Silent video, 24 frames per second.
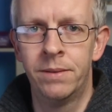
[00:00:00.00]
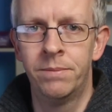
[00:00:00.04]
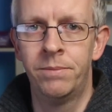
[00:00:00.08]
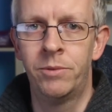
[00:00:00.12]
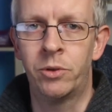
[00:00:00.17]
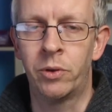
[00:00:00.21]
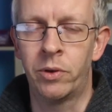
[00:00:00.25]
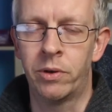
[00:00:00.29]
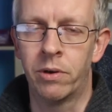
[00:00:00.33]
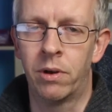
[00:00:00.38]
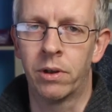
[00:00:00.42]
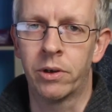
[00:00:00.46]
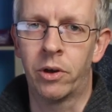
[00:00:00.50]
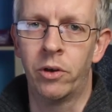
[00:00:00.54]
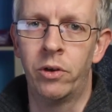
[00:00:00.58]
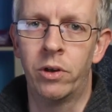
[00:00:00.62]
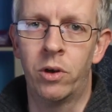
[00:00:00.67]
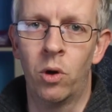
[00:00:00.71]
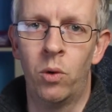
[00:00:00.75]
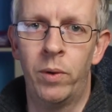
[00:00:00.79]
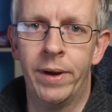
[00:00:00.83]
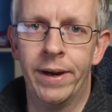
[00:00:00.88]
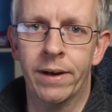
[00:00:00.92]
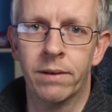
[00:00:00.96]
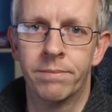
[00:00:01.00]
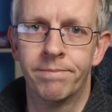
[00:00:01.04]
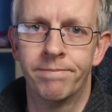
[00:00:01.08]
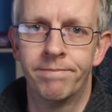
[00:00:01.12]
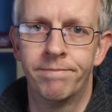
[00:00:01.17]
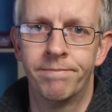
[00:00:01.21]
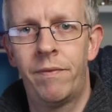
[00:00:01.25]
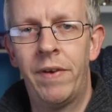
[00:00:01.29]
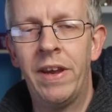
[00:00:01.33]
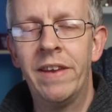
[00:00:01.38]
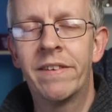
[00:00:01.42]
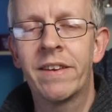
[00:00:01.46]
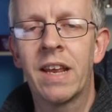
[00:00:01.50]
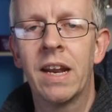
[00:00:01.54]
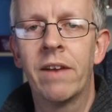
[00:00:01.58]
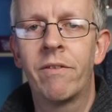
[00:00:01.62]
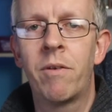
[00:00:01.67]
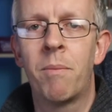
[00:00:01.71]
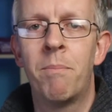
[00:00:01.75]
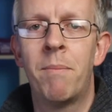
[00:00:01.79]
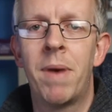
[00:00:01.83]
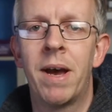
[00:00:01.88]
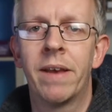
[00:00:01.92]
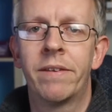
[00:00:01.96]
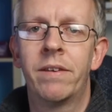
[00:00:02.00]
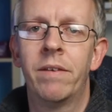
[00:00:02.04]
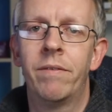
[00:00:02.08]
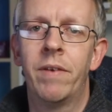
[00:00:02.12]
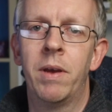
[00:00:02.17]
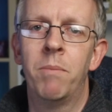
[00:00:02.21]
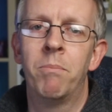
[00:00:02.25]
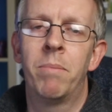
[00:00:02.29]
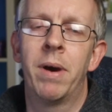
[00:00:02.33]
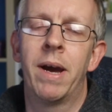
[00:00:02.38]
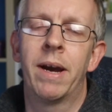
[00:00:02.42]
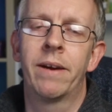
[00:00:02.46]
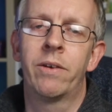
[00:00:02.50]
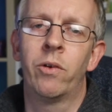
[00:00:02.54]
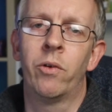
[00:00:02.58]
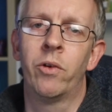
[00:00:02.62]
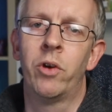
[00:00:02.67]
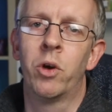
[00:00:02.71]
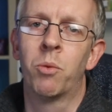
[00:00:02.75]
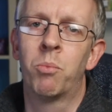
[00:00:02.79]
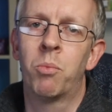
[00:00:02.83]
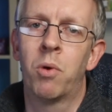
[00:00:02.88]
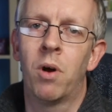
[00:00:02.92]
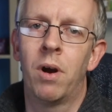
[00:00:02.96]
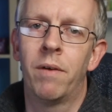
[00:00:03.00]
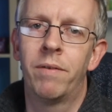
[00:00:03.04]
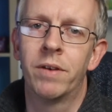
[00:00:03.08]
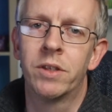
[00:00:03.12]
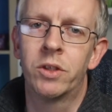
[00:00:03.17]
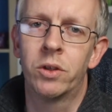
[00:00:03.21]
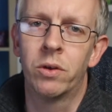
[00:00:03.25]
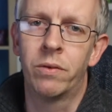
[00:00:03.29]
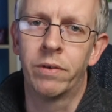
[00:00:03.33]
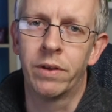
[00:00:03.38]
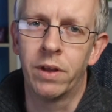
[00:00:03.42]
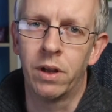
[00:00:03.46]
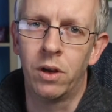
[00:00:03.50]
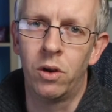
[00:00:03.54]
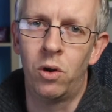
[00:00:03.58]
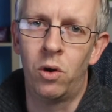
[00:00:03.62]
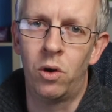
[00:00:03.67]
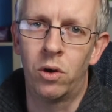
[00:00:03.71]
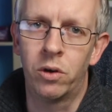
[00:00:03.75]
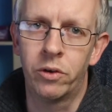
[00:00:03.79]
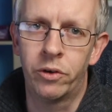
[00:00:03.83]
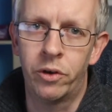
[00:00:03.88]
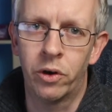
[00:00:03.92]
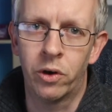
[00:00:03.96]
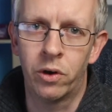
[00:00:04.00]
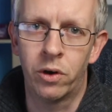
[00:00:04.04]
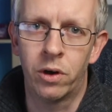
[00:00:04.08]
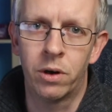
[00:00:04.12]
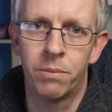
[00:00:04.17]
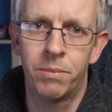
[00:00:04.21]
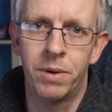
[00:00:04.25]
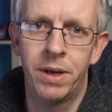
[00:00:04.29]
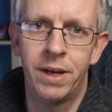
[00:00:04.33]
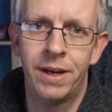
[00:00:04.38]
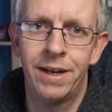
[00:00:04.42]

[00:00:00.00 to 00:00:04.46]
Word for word: So you're all good to go here. Fees can have a massive impact on your profits over the long term.